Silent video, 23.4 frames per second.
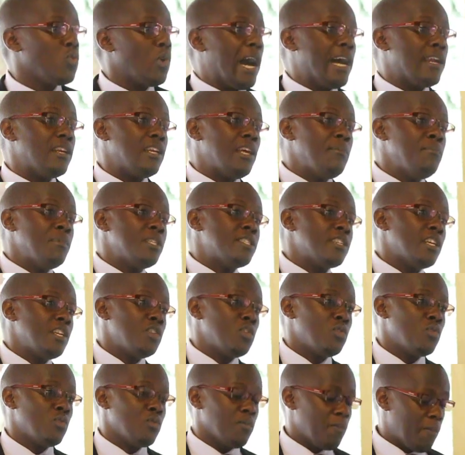And let me tell
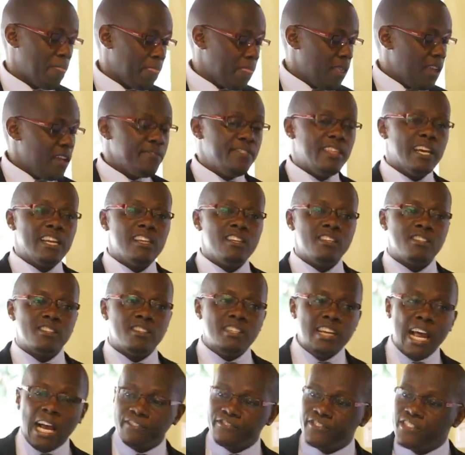you, there is
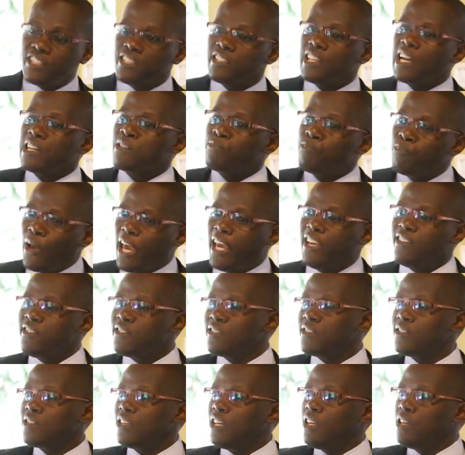nothing that pays
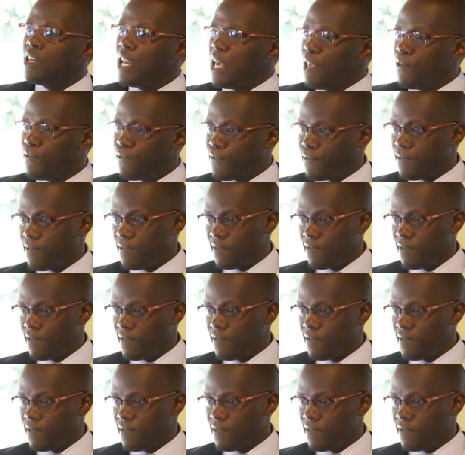in life